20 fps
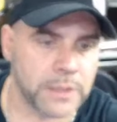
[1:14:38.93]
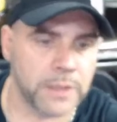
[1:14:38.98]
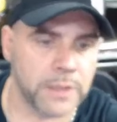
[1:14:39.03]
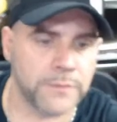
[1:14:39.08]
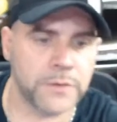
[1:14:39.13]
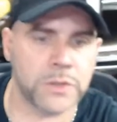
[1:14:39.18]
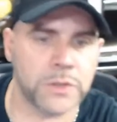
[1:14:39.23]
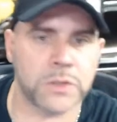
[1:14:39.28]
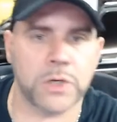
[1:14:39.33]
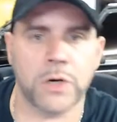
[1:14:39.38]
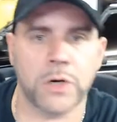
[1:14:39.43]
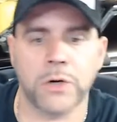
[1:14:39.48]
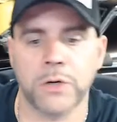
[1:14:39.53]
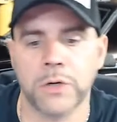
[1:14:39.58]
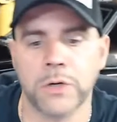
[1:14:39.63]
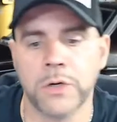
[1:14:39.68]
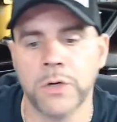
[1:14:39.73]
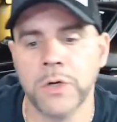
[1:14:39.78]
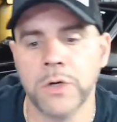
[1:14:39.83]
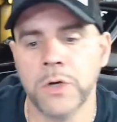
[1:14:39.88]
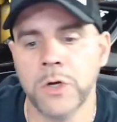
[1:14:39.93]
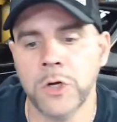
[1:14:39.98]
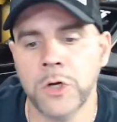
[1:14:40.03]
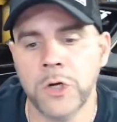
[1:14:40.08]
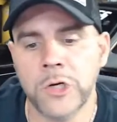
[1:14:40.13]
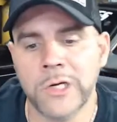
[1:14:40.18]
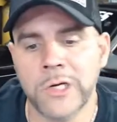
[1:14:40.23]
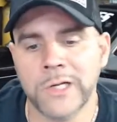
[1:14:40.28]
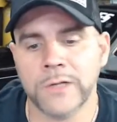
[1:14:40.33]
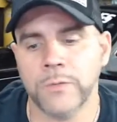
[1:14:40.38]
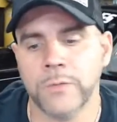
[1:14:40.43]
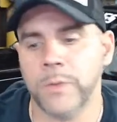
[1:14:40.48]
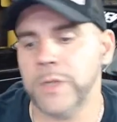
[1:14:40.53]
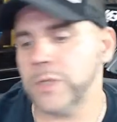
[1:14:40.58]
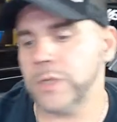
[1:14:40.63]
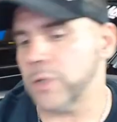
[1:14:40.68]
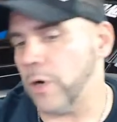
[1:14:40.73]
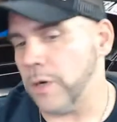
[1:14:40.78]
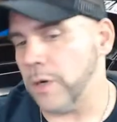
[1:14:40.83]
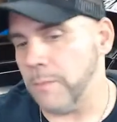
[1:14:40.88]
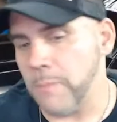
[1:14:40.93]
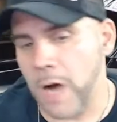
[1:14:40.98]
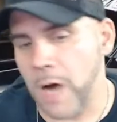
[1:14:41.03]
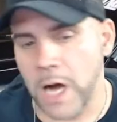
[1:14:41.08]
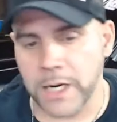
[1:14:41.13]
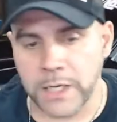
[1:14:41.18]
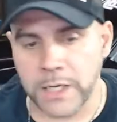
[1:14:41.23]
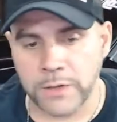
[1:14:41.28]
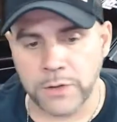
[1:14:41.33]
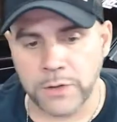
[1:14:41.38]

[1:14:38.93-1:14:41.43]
of the skirt. We started mocking the